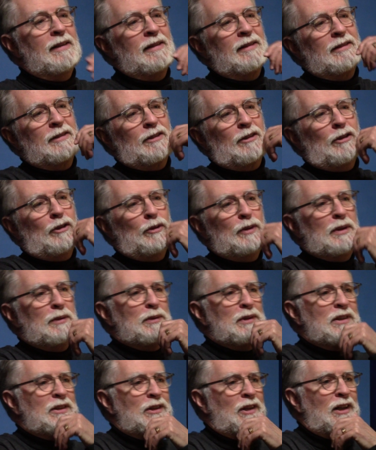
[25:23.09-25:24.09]
So we
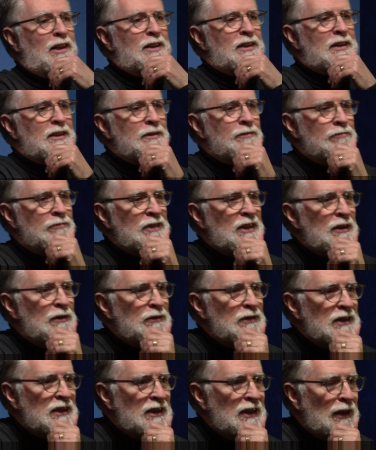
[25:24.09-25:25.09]
would talk. He
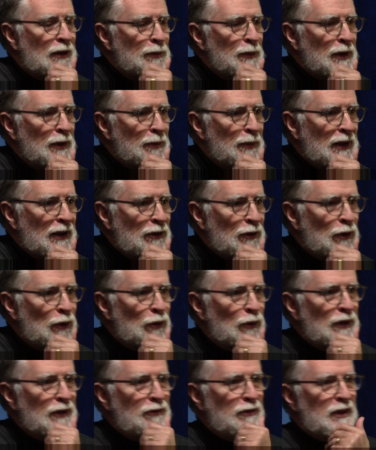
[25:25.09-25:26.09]
would tell me about
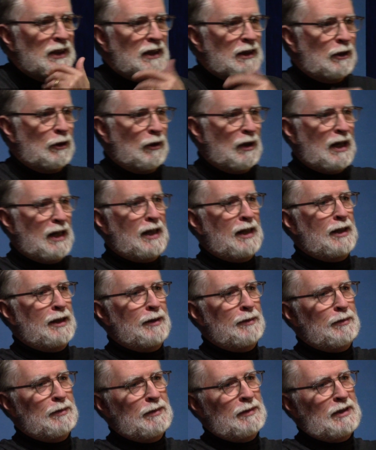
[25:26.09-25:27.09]
horrific
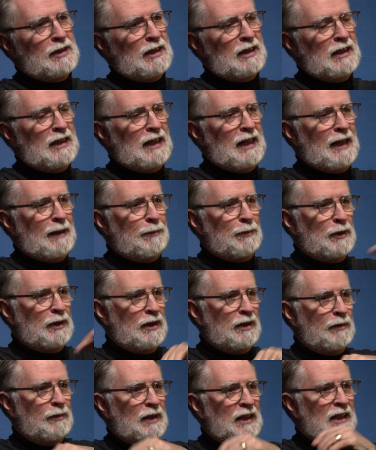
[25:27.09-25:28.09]
crimes that had
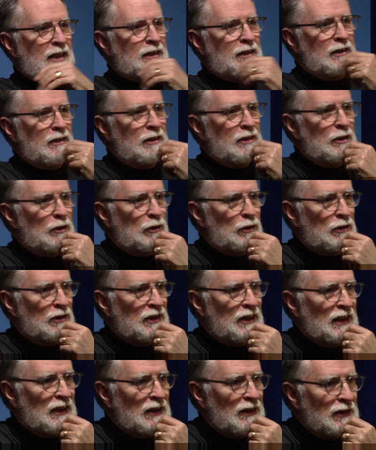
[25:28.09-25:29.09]
happened back in the old
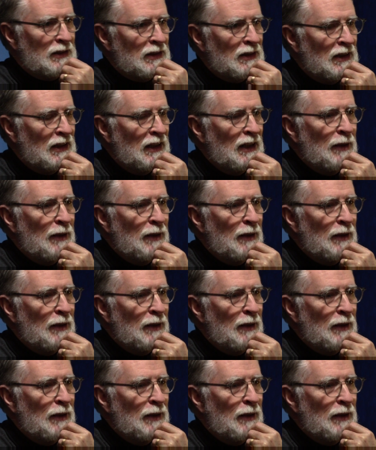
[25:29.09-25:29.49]
days,